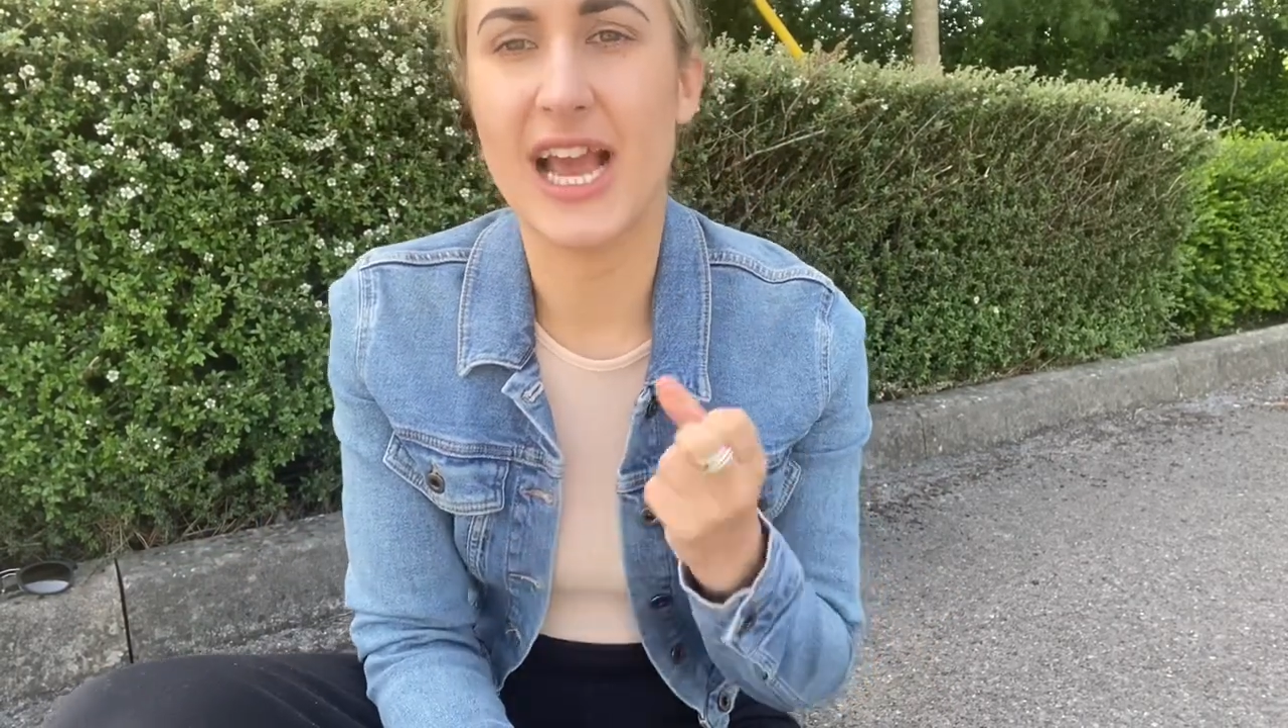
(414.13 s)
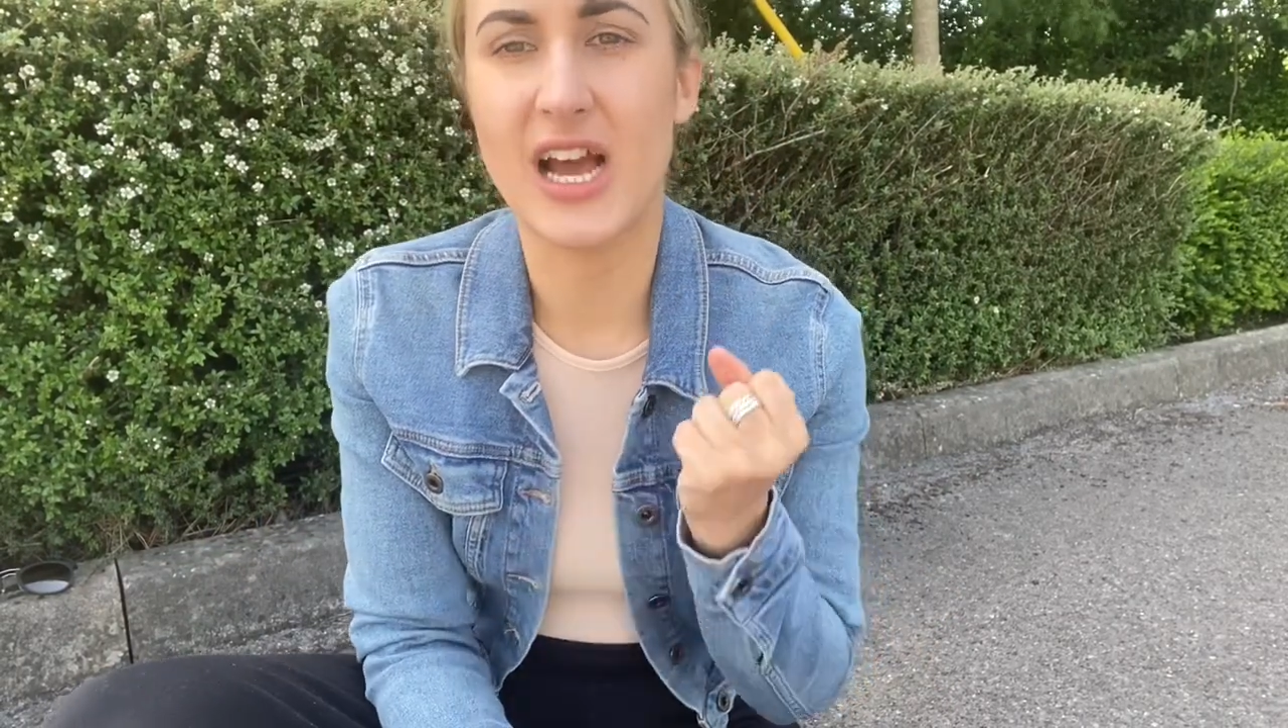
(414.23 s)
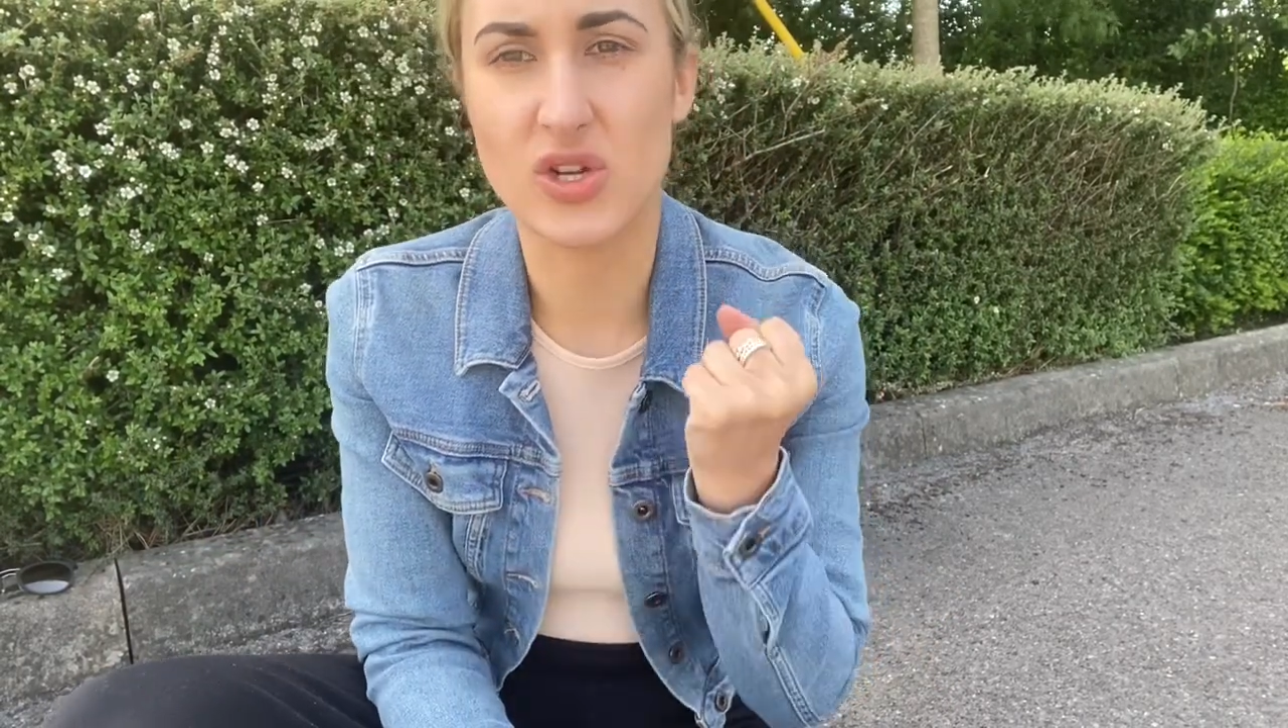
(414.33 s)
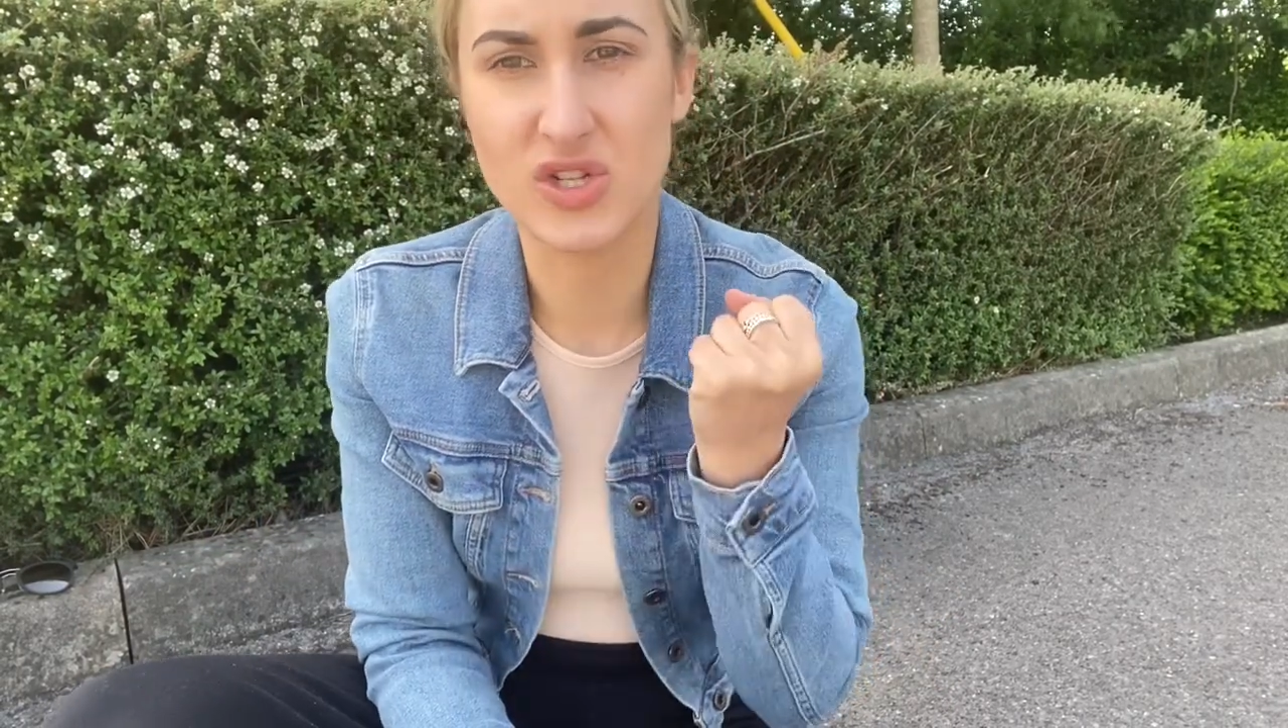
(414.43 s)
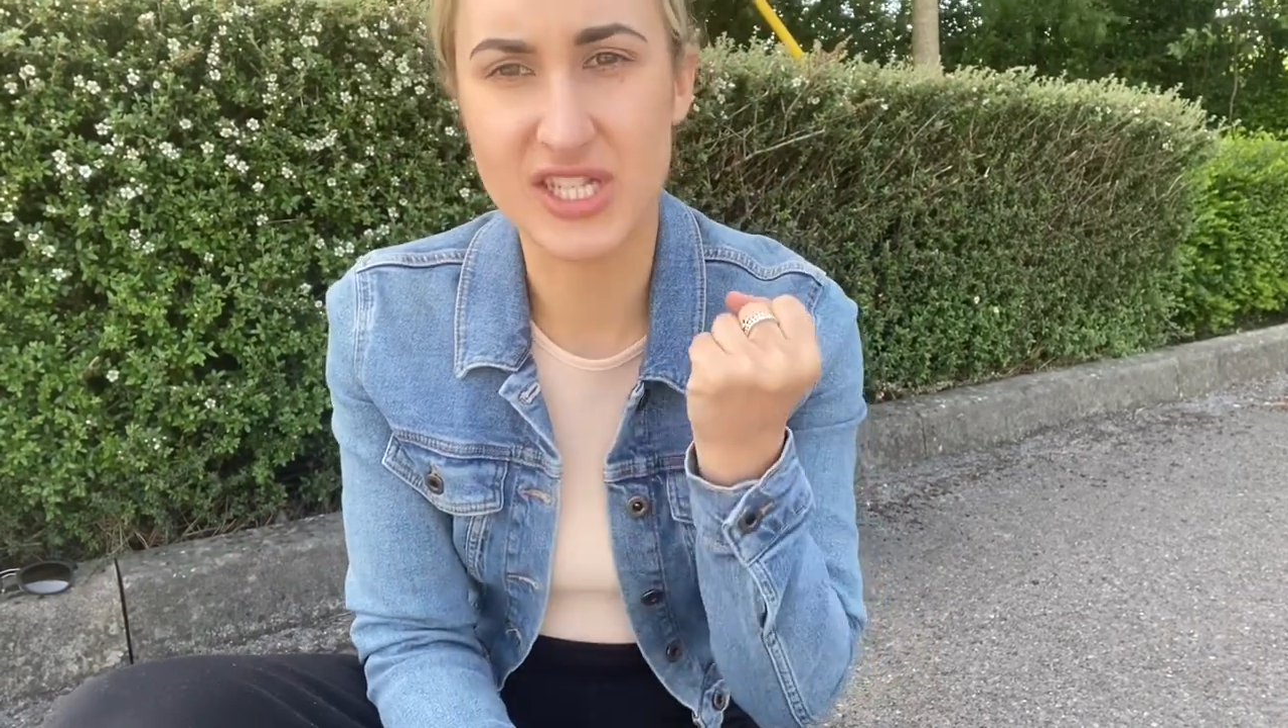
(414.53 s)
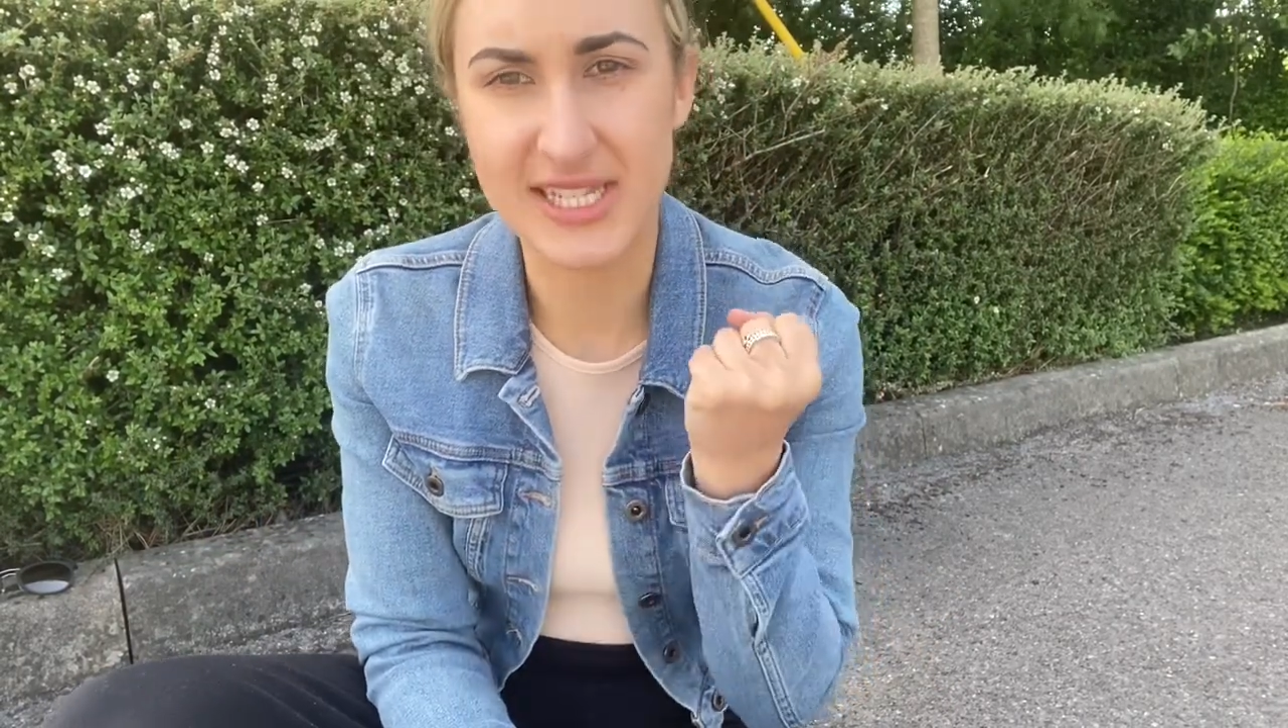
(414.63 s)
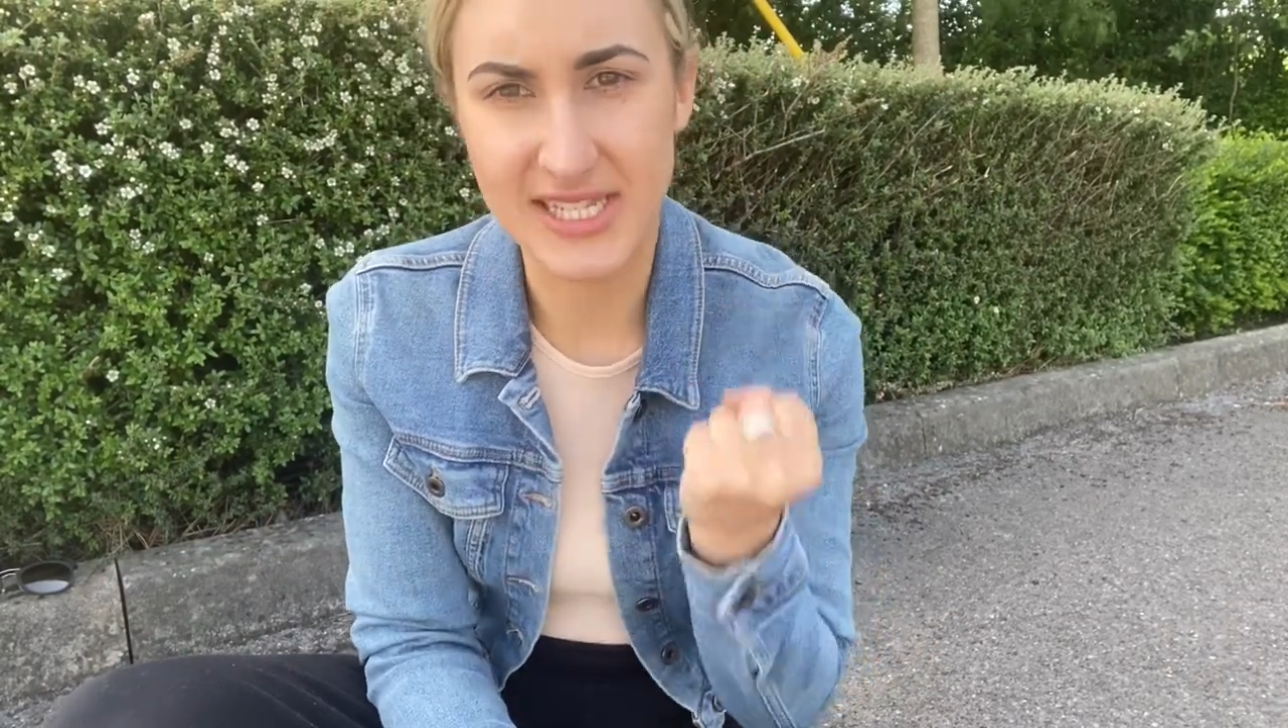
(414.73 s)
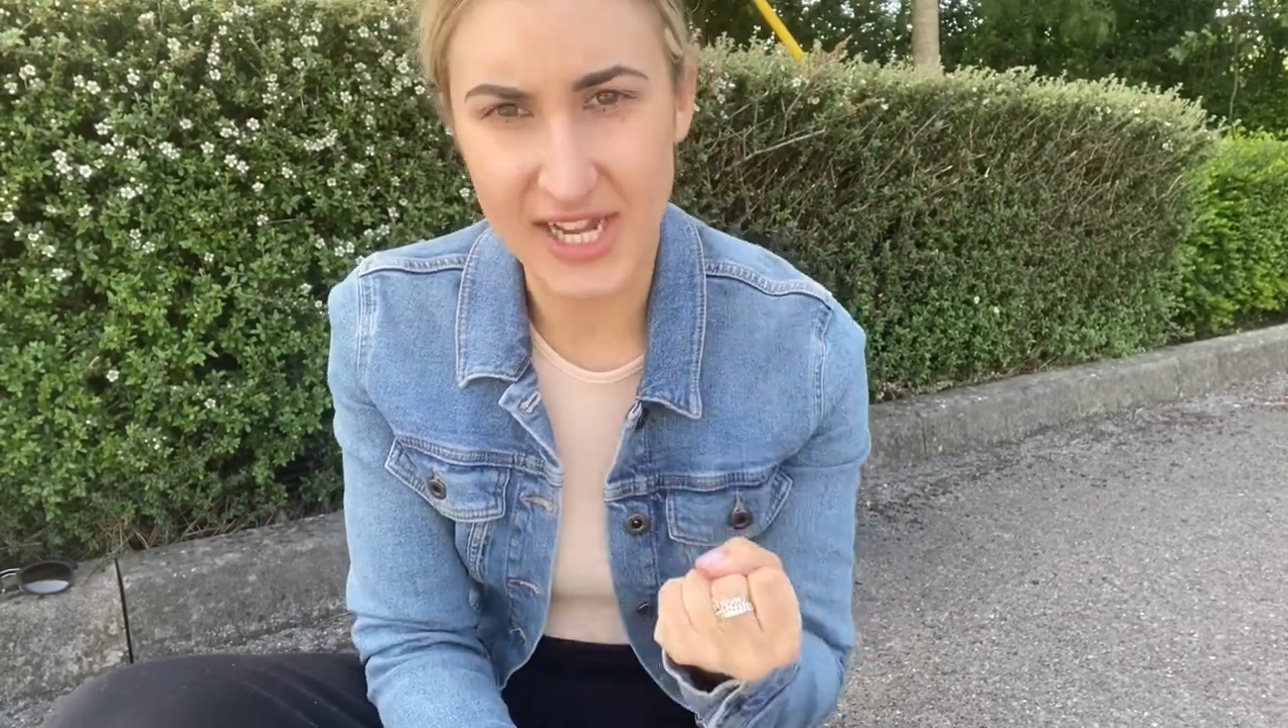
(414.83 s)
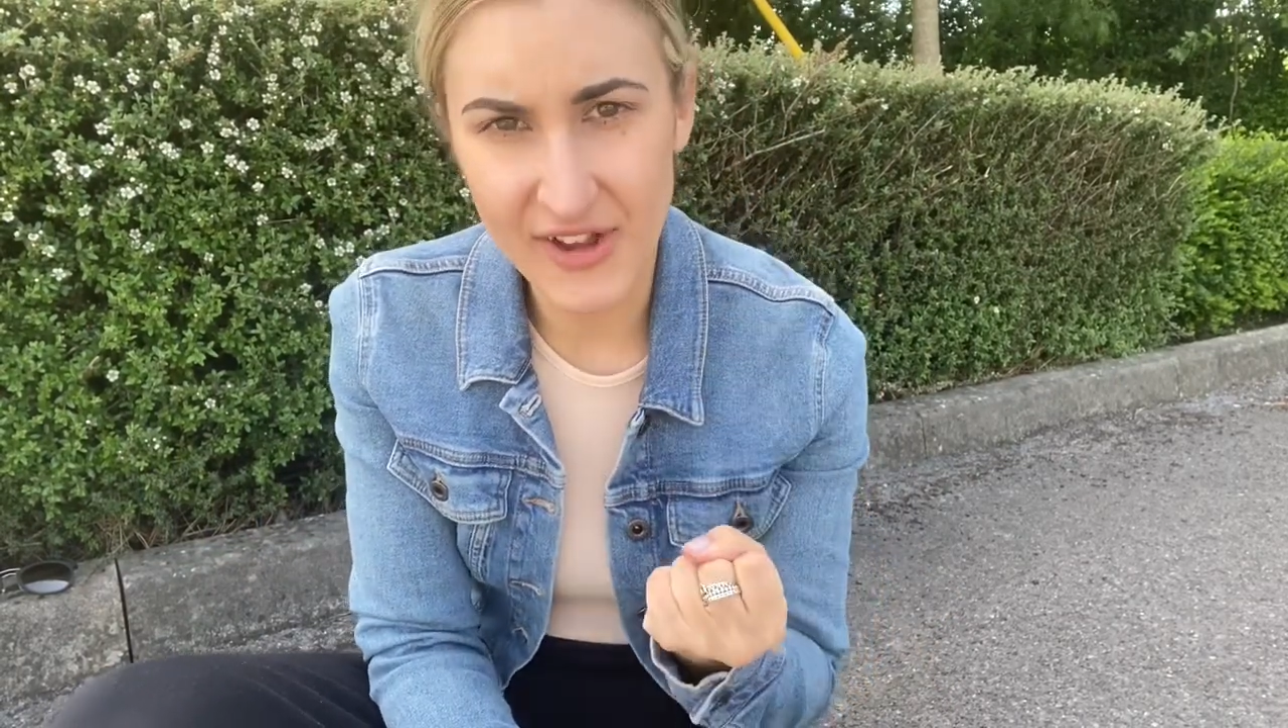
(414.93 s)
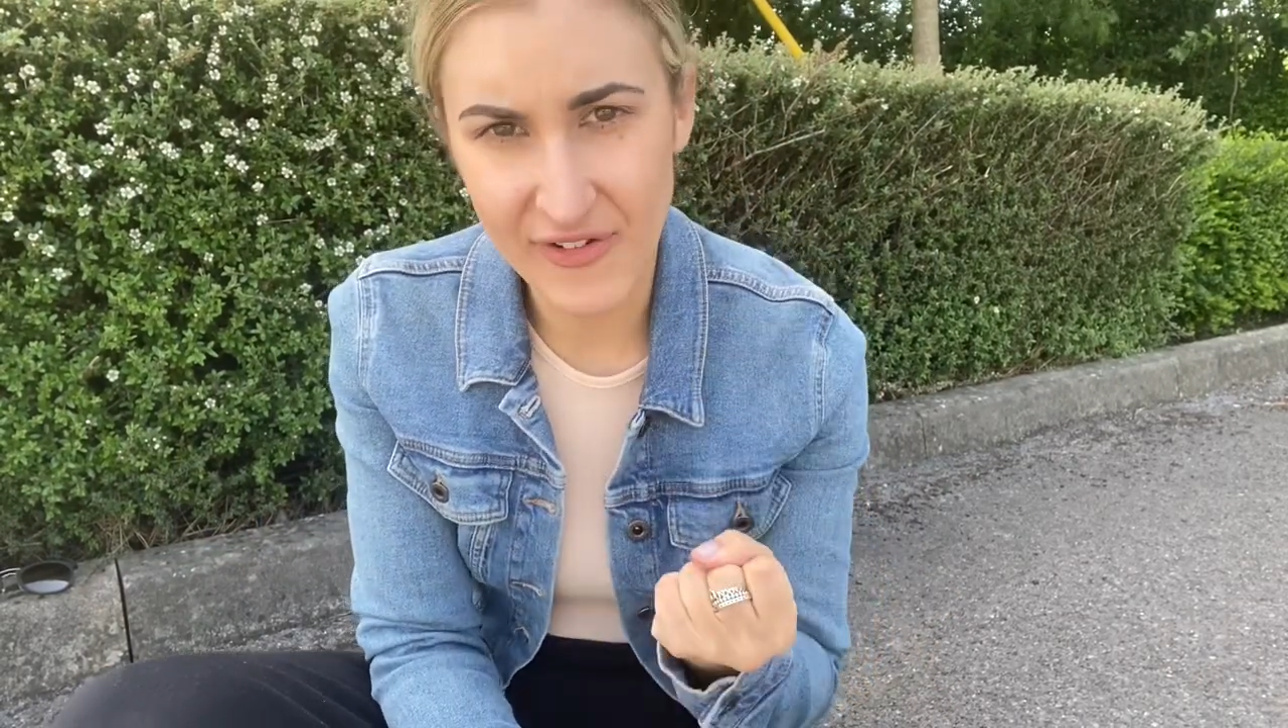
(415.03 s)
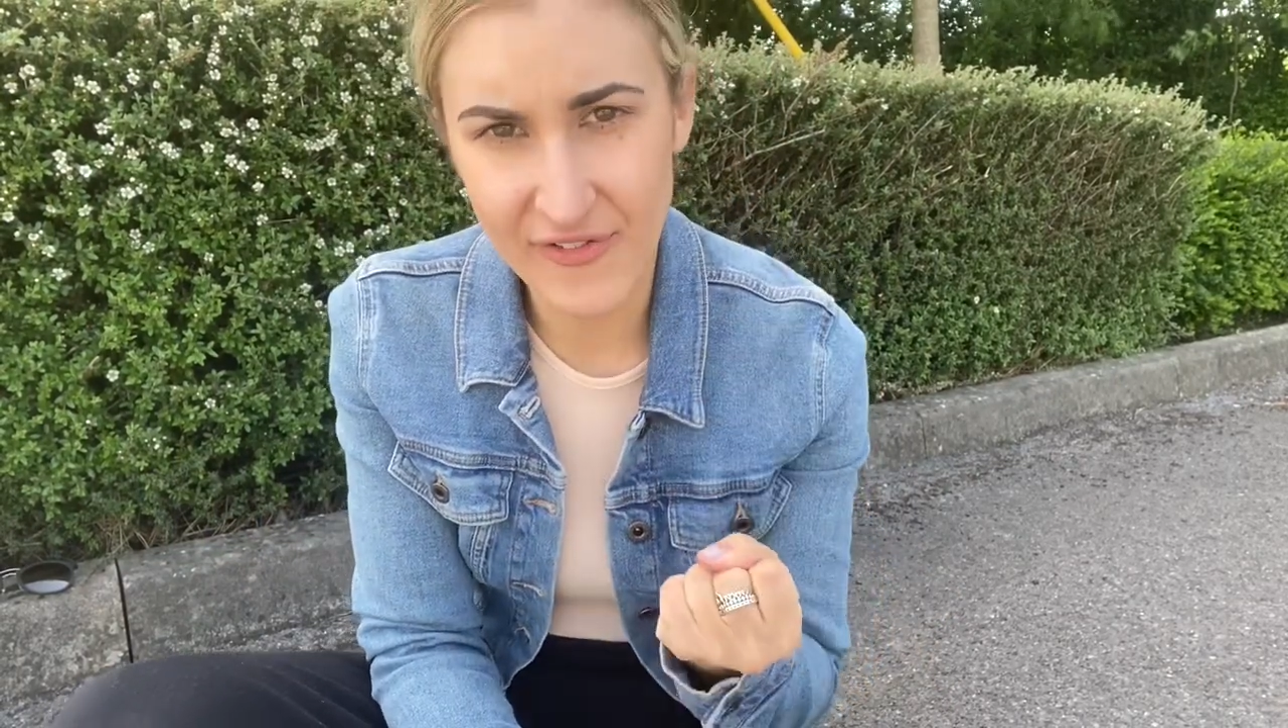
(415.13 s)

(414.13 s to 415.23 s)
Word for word: how stiff